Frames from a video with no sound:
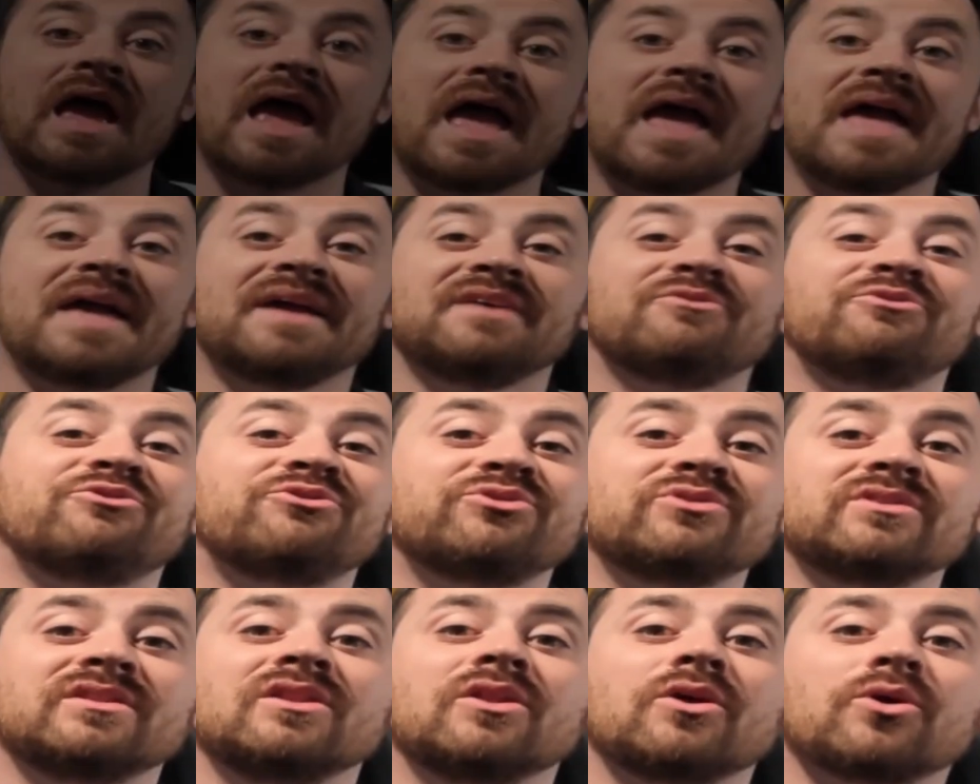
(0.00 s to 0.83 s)
A
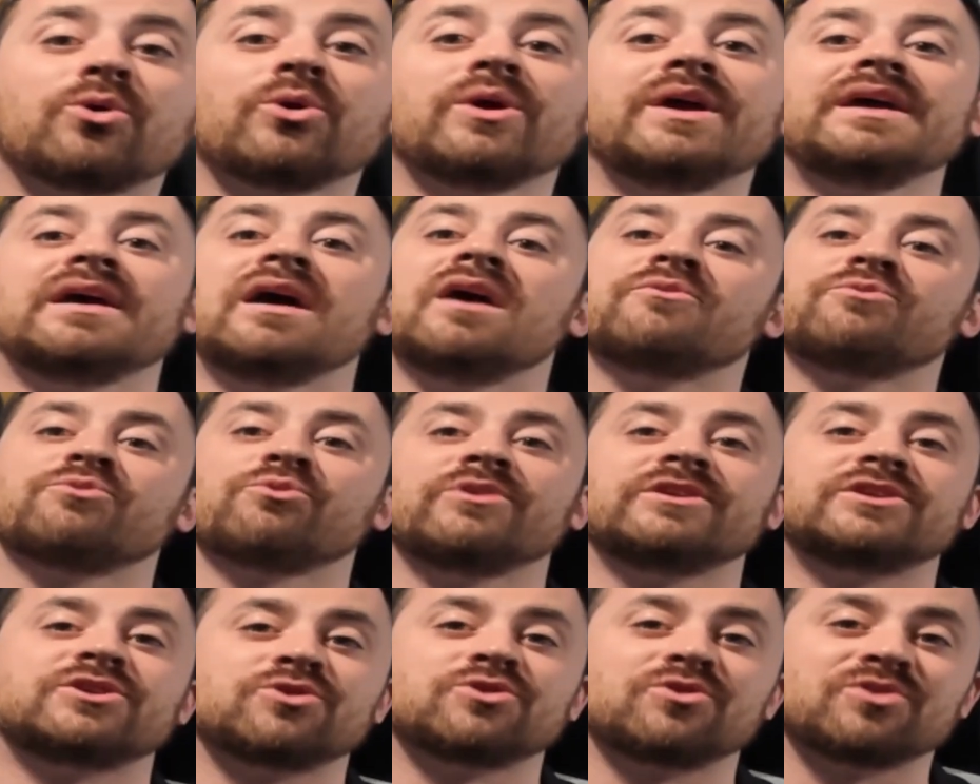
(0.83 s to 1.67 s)
flurry of
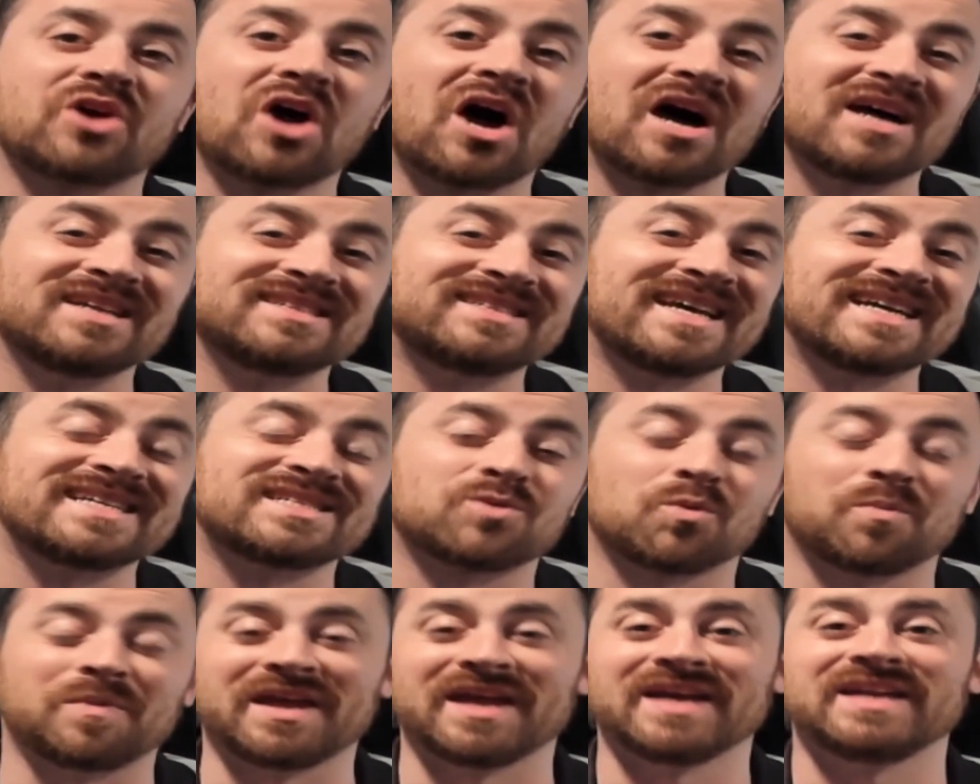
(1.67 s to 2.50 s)
regional contests
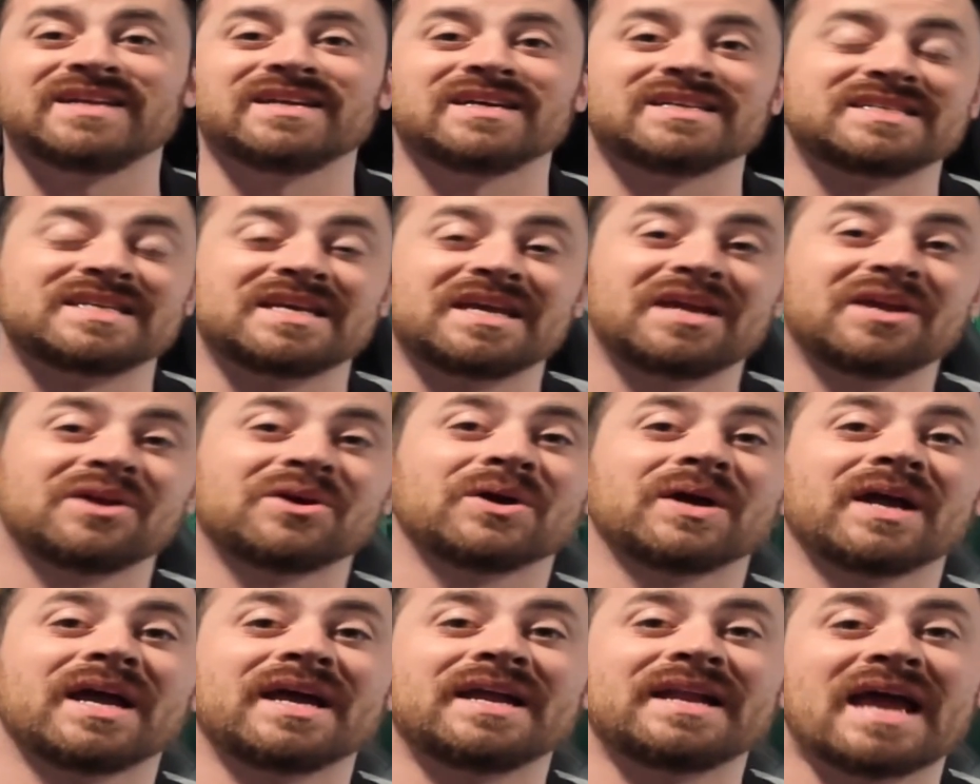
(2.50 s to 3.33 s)
will be hitting us
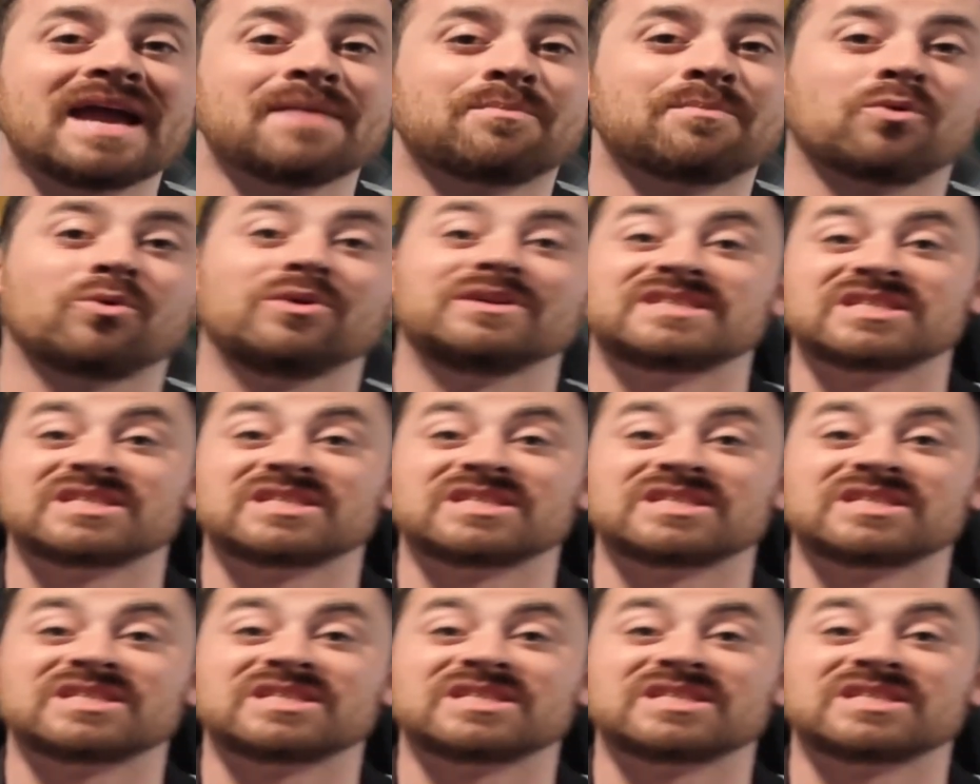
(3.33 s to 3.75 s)
here in April.